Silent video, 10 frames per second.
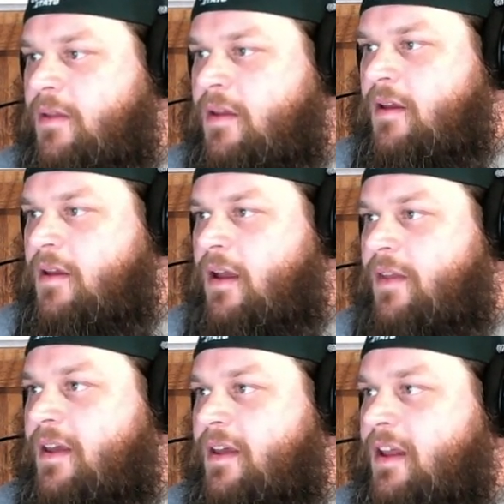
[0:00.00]
And they kind of
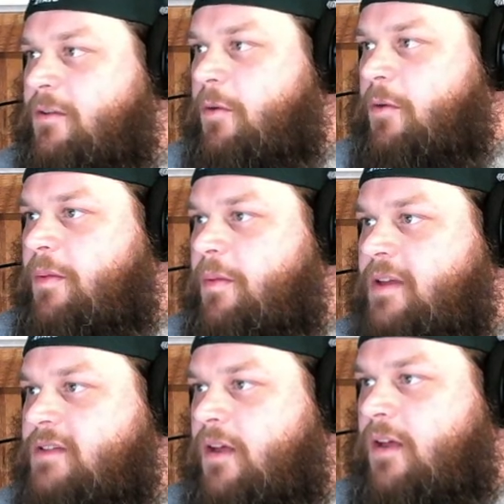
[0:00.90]
group it based
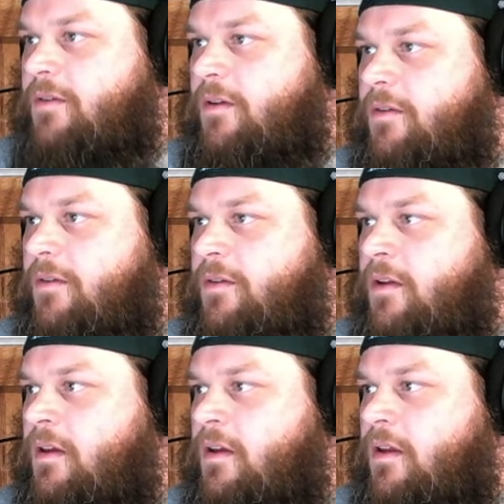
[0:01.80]
off of
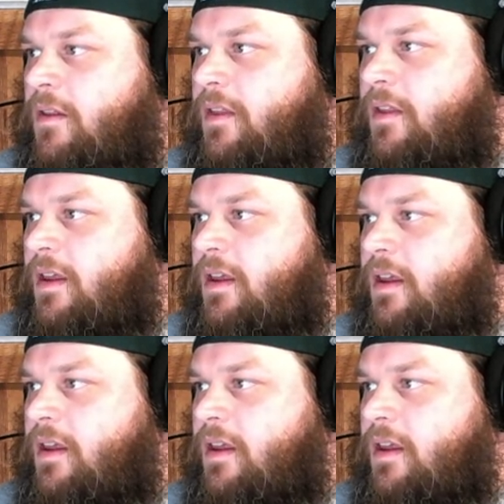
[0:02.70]
the